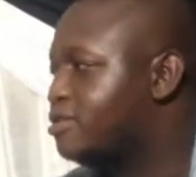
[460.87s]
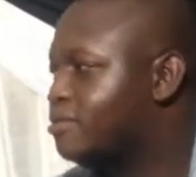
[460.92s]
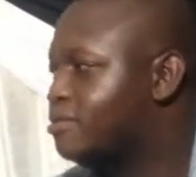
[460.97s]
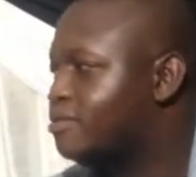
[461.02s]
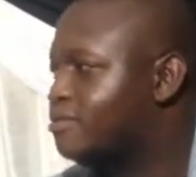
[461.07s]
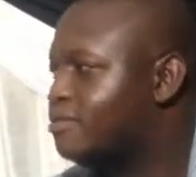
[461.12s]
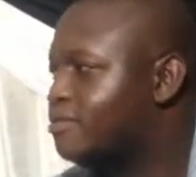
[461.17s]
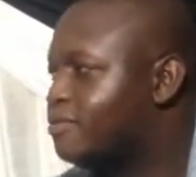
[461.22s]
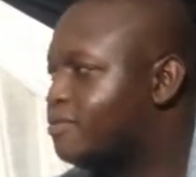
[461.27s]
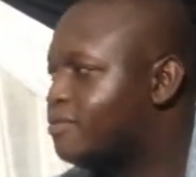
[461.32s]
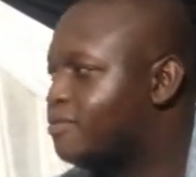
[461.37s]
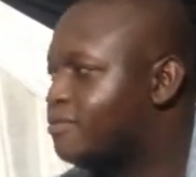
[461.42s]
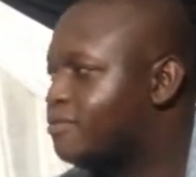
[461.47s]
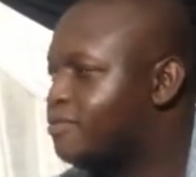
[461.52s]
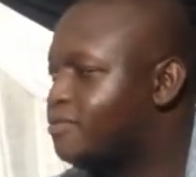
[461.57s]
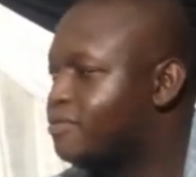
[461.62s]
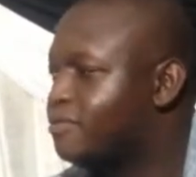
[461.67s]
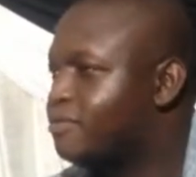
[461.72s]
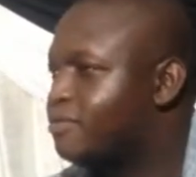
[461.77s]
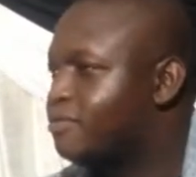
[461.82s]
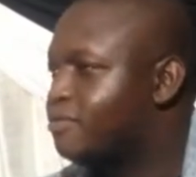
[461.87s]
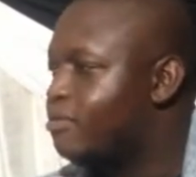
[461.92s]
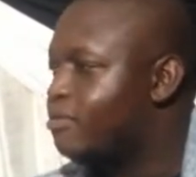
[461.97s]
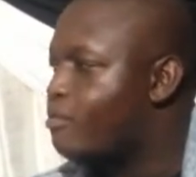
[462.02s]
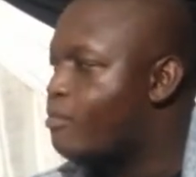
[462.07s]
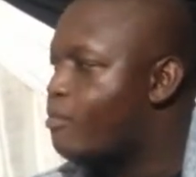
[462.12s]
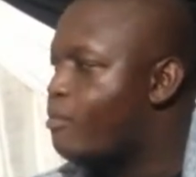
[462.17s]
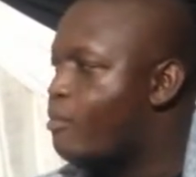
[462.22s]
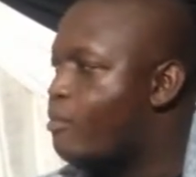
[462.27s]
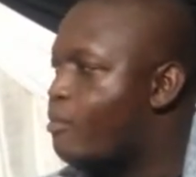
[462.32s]

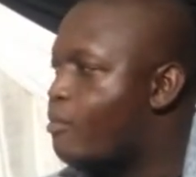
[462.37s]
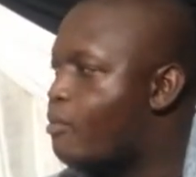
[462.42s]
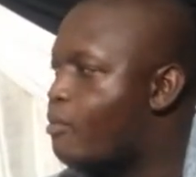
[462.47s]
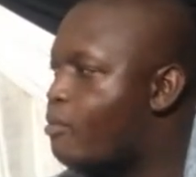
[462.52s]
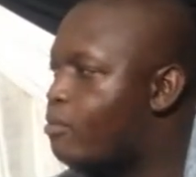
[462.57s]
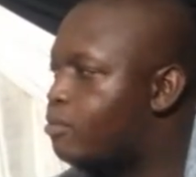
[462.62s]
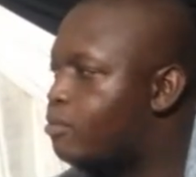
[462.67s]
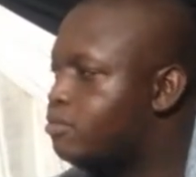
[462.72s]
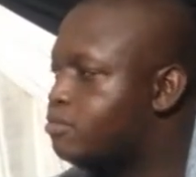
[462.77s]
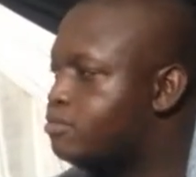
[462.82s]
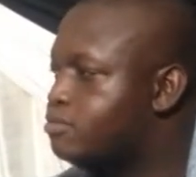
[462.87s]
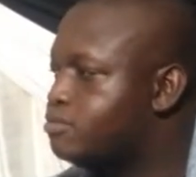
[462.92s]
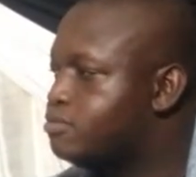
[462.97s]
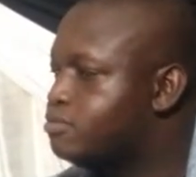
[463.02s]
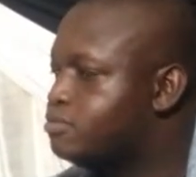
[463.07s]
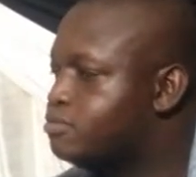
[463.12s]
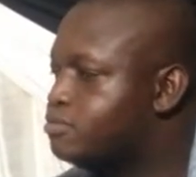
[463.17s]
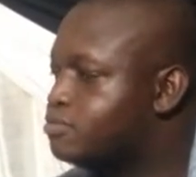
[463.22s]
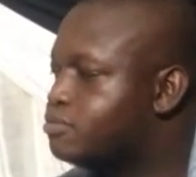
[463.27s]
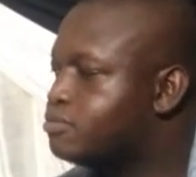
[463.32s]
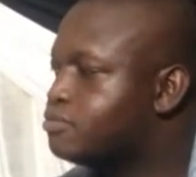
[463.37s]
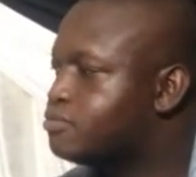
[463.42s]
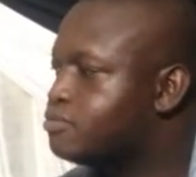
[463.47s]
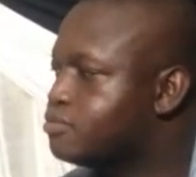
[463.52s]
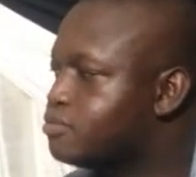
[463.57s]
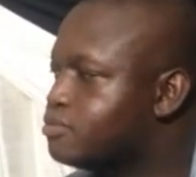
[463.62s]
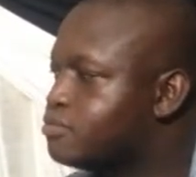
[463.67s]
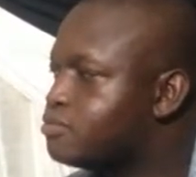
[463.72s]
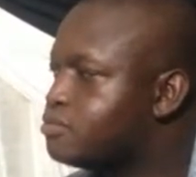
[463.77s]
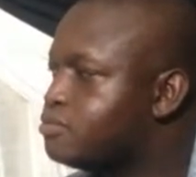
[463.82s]

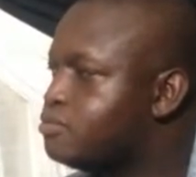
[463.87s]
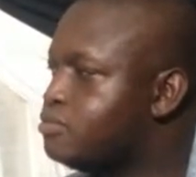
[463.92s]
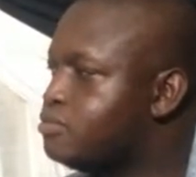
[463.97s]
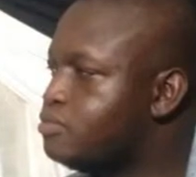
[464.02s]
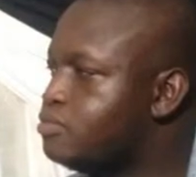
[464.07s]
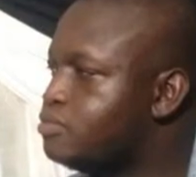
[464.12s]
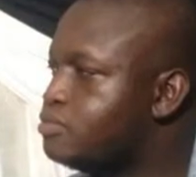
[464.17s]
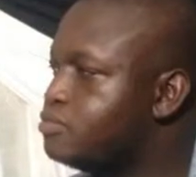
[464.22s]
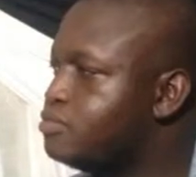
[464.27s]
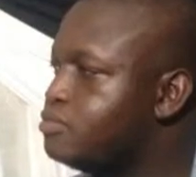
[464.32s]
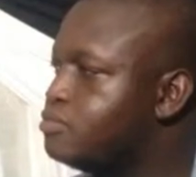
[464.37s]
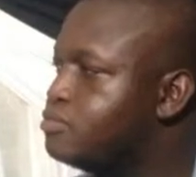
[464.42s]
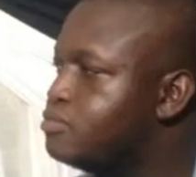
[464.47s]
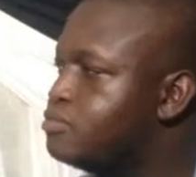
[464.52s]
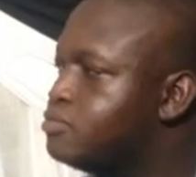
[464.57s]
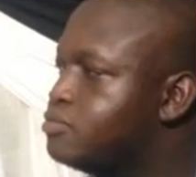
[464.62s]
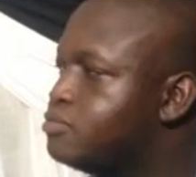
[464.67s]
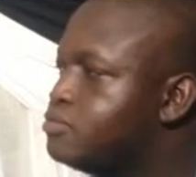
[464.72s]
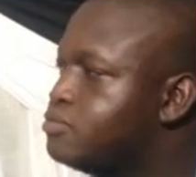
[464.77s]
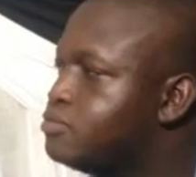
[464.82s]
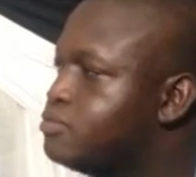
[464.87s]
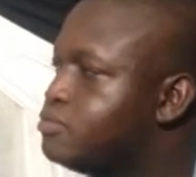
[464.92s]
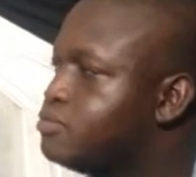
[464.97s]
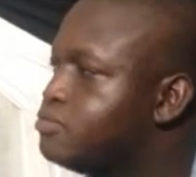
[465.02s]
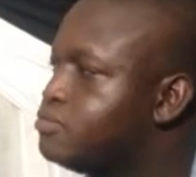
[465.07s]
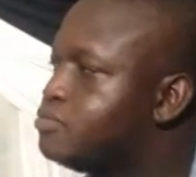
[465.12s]
The person shown says nothing.